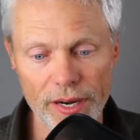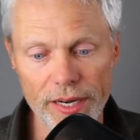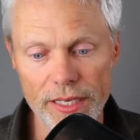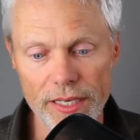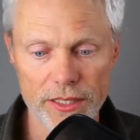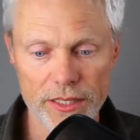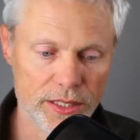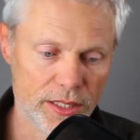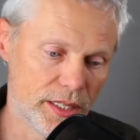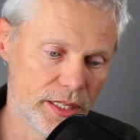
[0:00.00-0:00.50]

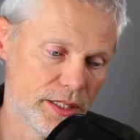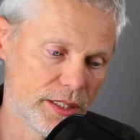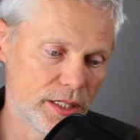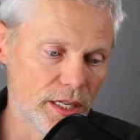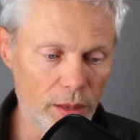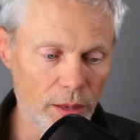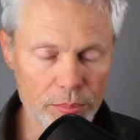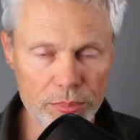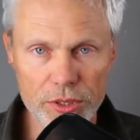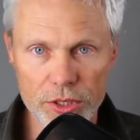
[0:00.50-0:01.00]
It's, it's
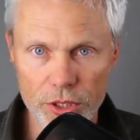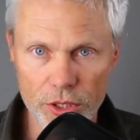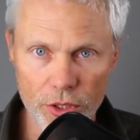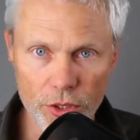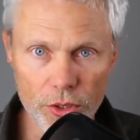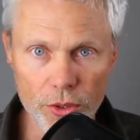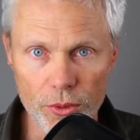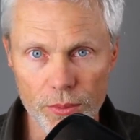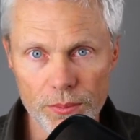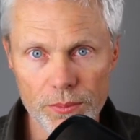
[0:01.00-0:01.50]
up to
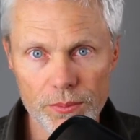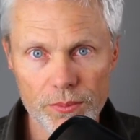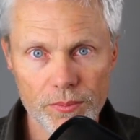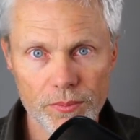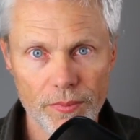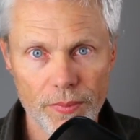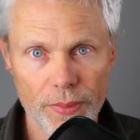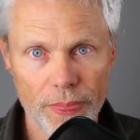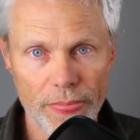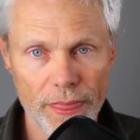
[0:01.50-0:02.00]
you
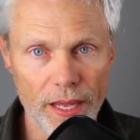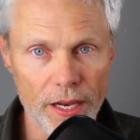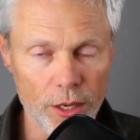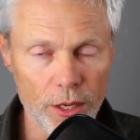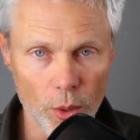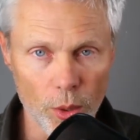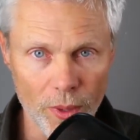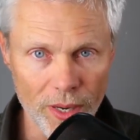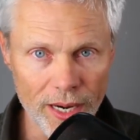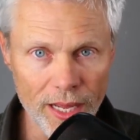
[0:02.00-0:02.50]
and no
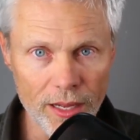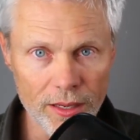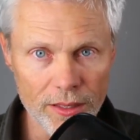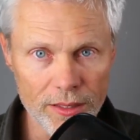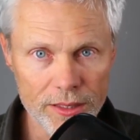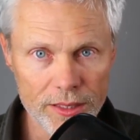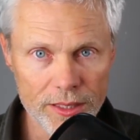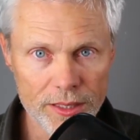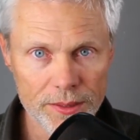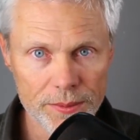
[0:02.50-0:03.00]
one
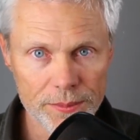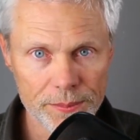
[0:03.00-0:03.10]
else.